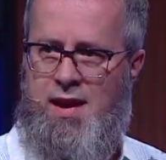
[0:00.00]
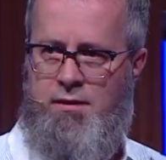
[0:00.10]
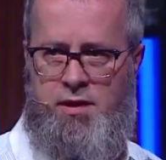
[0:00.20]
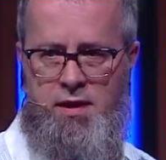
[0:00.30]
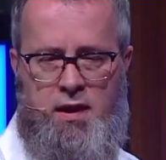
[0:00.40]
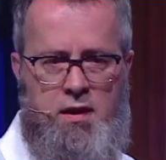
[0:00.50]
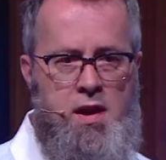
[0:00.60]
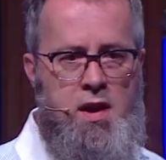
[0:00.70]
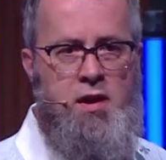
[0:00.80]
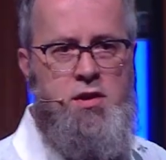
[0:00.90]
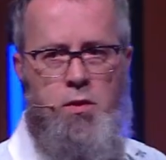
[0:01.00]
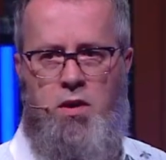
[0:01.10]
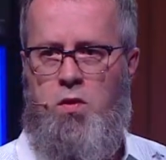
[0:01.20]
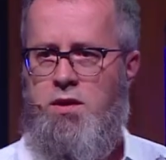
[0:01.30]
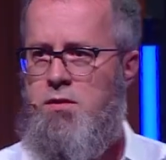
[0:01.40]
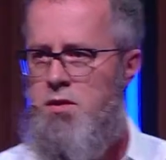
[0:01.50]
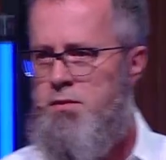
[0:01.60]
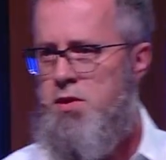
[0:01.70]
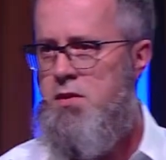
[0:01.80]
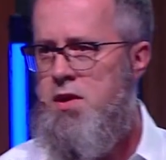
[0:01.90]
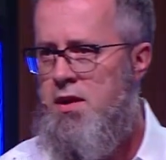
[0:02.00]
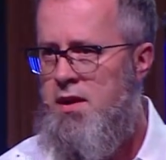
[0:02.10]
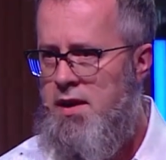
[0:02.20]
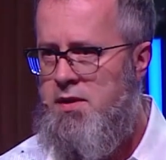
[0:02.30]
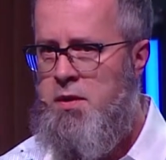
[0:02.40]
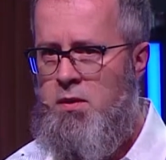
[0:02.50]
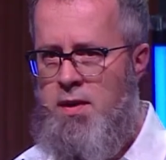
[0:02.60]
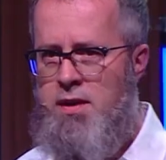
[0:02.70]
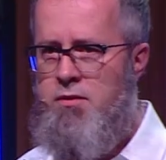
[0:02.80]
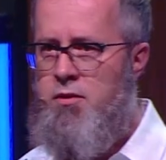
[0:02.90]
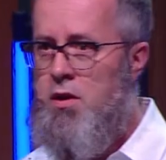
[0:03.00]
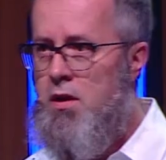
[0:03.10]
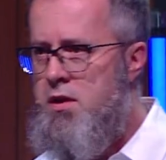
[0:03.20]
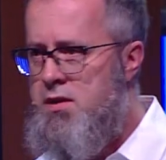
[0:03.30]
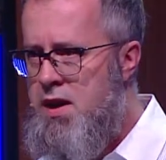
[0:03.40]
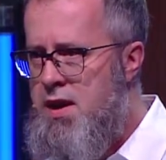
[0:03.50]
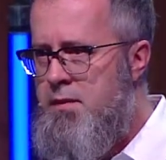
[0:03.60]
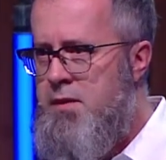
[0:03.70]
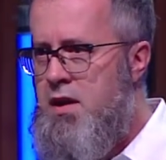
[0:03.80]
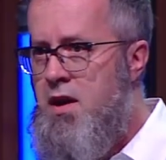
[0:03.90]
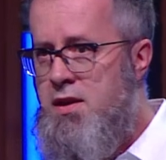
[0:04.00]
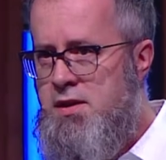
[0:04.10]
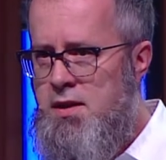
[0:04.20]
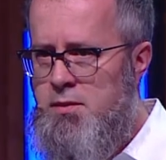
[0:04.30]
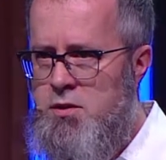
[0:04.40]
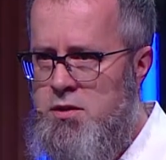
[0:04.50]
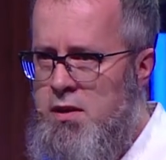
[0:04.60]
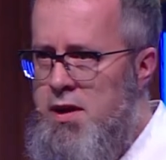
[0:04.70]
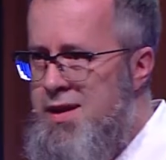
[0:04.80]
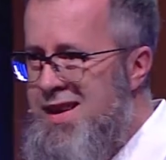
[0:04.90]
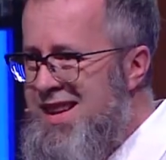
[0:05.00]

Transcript: everything. So while quantum computing has been around for a long time, the concept was created in